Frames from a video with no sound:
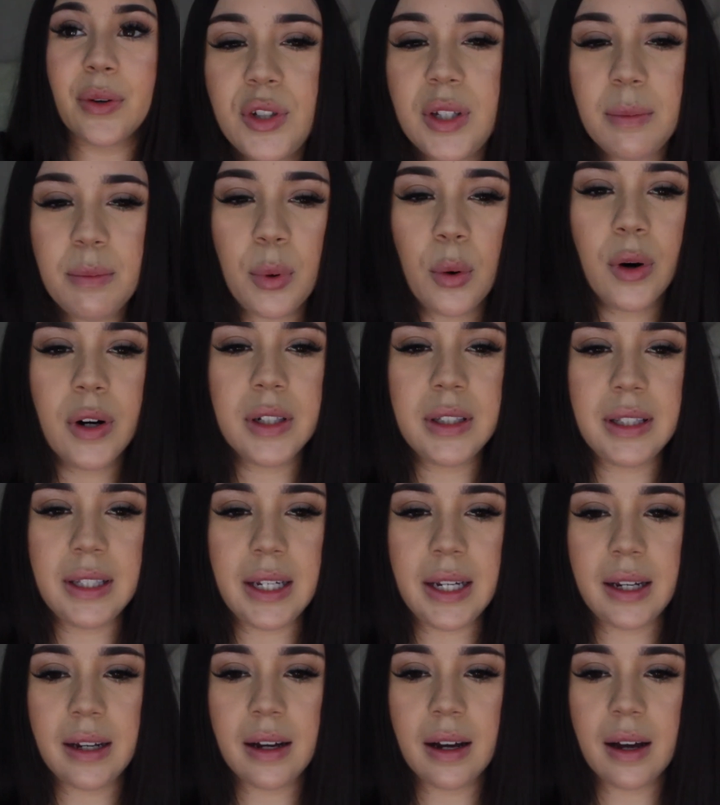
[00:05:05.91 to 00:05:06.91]
Most
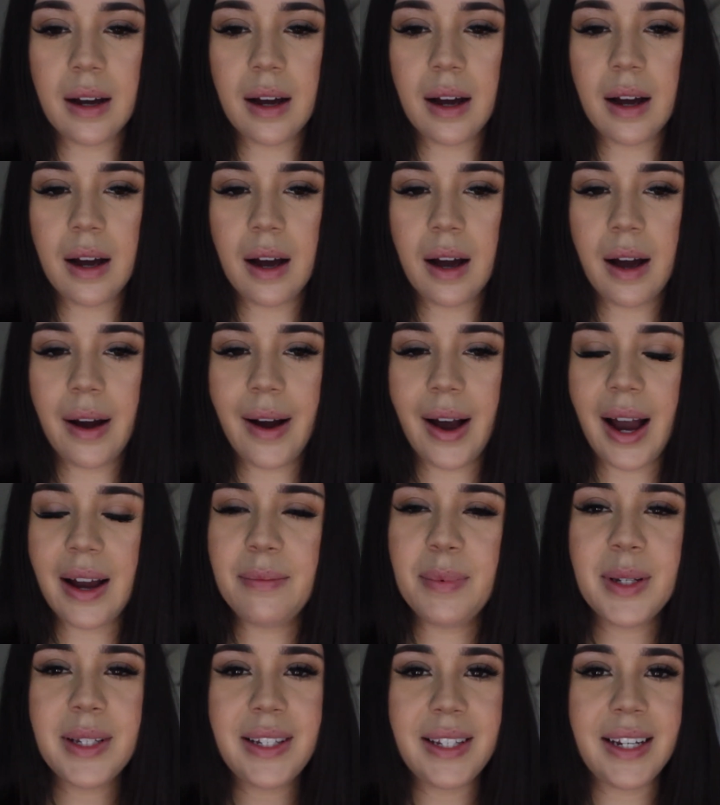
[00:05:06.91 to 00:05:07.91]
importantly,
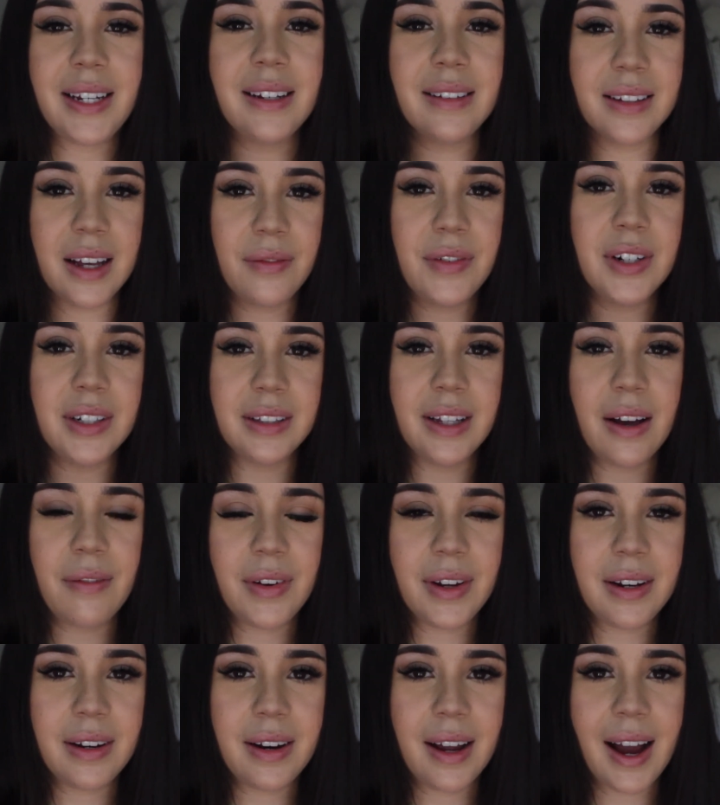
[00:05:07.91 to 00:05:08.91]
I've been seeing
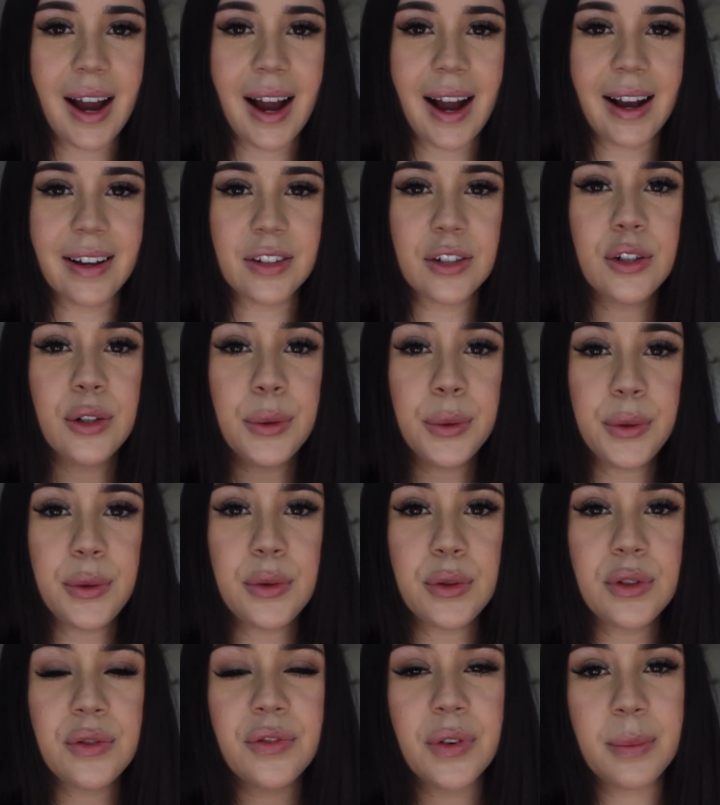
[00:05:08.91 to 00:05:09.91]
1111 as
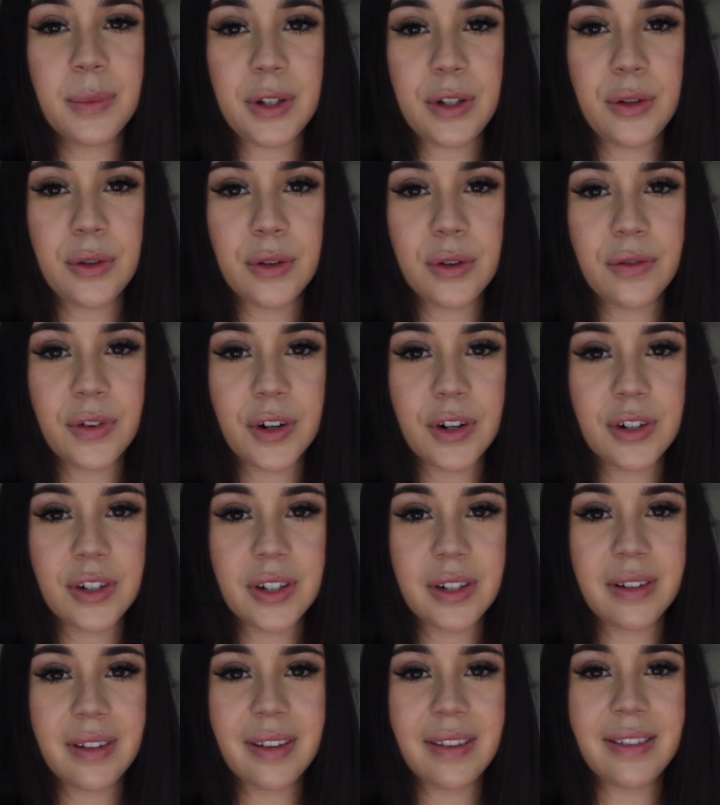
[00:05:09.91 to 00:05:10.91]
clues from the
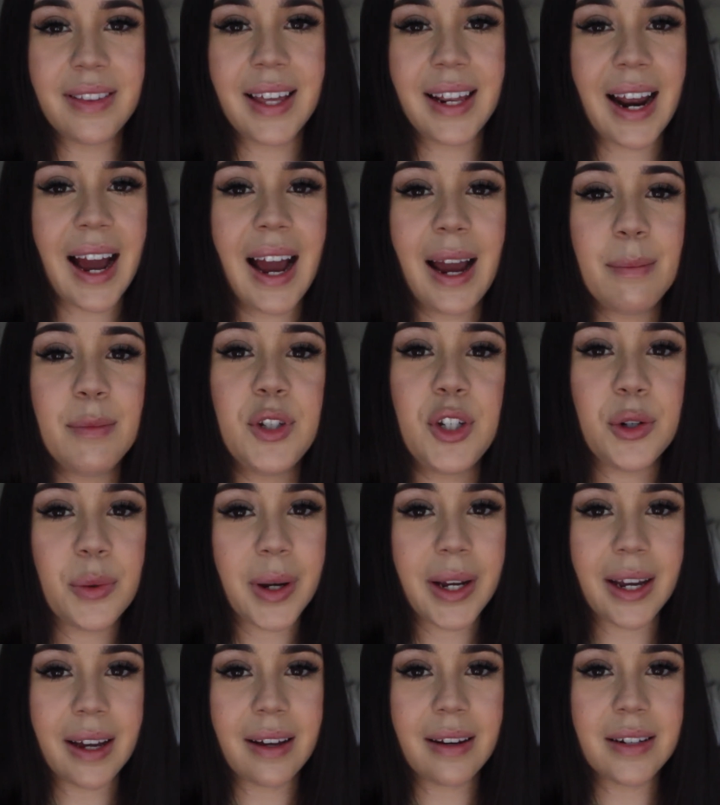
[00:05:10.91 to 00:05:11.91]
universe that I'm
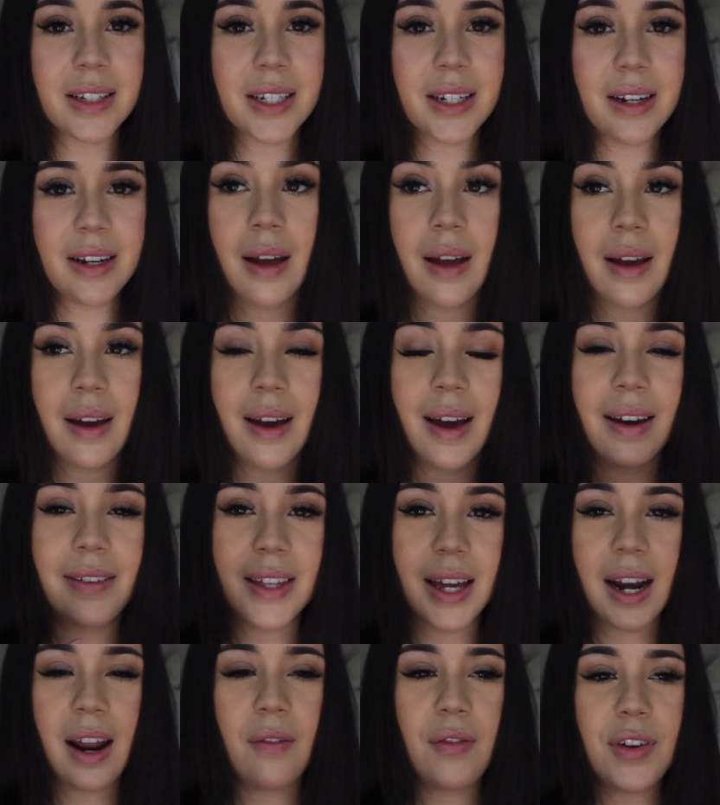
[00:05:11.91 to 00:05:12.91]
doing it, and
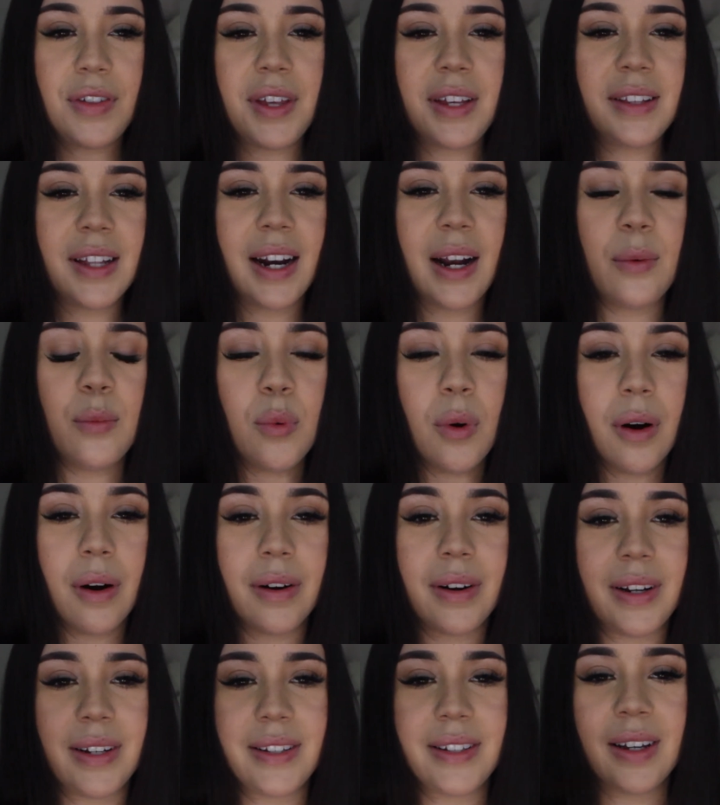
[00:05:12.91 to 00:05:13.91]
that everything that I
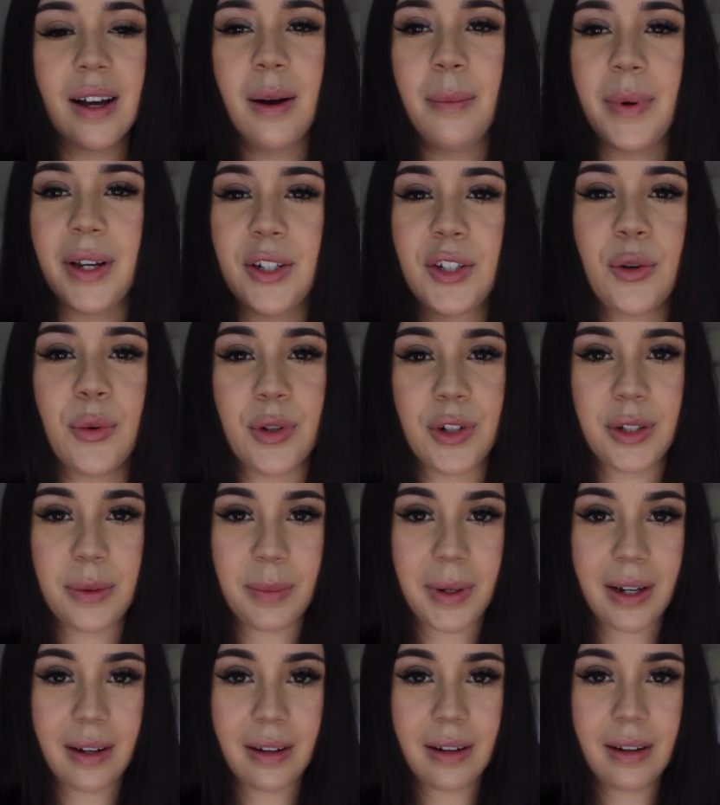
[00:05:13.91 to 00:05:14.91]
want is coming towards
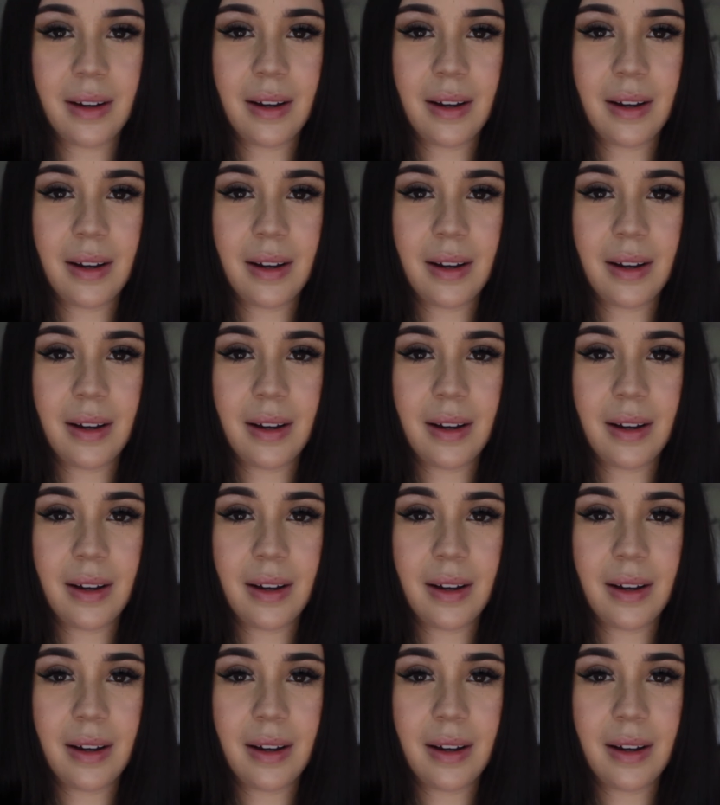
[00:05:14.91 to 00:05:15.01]
me,